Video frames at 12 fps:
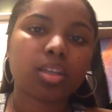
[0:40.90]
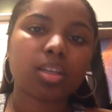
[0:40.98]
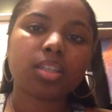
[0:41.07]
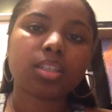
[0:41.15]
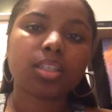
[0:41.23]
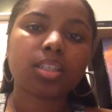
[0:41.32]

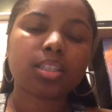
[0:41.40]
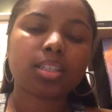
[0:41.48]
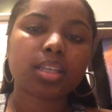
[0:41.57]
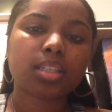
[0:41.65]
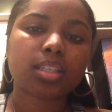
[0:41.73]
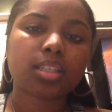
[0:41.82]
she
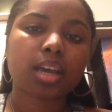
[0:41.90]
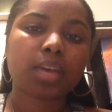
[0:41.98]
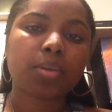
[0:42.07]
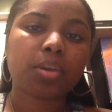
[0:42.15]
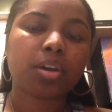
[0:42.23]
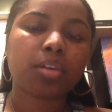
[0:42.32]
discusses how
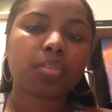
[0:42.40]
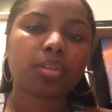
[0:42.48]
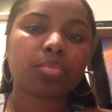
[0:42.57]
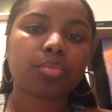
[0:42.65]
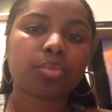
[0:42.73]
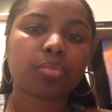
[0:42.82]
we often
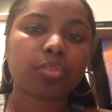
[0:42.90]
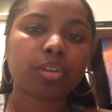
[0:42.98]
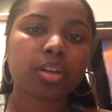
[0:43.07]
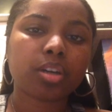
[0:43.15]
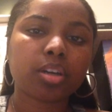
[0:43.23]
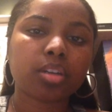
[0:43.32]

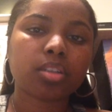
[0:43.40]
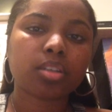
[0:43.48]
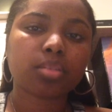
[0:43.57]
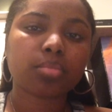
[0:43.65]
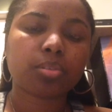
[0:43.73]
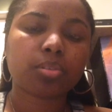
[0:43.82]
prefer to
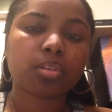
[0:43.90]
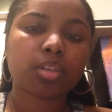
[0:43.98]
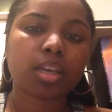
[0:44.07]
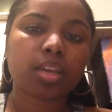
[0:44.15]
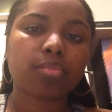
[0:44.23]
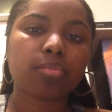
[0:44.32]

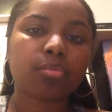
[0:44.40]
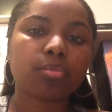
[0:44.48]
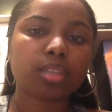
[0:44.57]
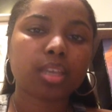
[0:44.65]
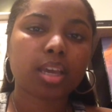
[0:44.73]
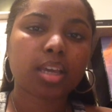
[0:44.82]
communicate through
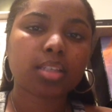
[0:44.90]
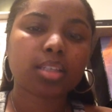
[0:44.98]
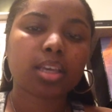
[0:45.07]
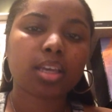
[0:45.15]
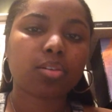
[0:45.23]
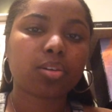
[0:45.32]
text
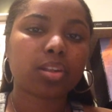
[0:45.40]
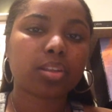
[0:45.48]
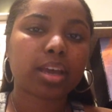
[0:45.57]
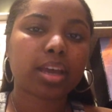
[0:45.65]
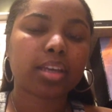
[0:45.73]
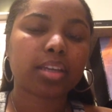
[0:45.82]
and
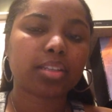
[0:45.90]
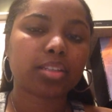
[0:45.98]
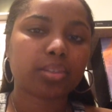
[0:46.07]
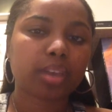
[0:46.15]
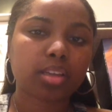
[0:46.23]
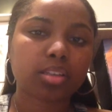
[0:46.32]
online
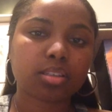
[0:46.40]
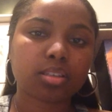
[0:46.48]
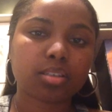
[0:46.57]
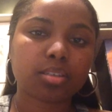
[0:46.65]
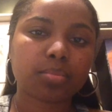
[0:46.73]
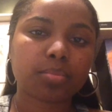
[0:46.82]

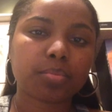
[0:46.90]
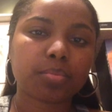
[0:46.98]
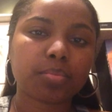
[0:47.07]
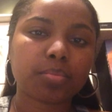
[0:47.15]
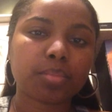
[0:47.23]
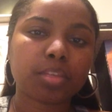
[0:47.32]
interactions.
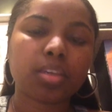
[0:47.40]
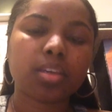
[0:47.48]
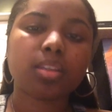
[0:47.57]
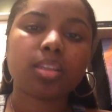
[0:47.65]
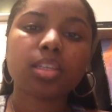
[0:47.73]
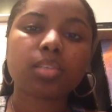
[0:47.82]

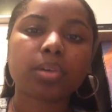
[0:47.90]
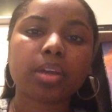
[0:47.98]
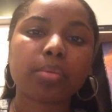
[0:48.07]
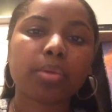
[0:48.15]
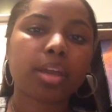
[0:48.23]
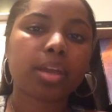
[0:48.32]
This way
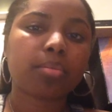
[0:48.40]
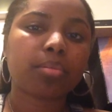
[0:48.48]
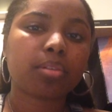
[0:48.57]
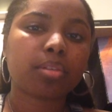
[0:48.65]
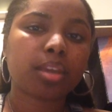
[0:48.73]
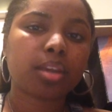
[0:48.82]
we're able to
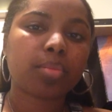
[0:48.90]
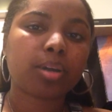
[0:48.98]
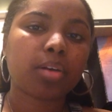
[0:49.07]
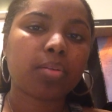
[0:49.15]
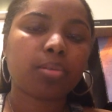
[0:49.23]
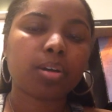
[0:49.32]
think
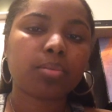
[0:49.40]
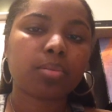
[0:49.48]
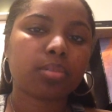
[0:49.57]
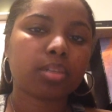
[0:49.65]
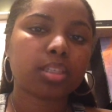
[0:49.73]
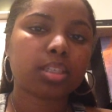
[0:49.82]
about what we
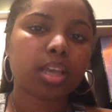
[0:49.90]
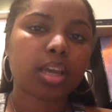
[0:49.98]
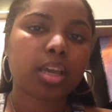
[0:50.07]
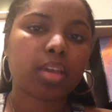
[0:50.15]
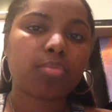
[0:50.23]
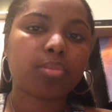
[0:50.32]
want to
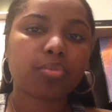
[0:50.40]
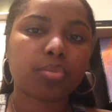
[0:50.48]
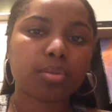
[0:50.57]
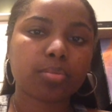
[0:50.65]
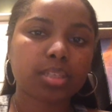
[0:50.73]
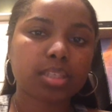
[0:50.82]
say
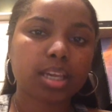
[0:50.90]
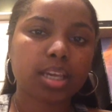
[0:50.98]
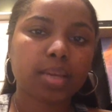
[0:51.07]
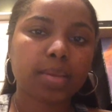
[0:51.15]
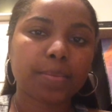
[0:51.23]
before we say it.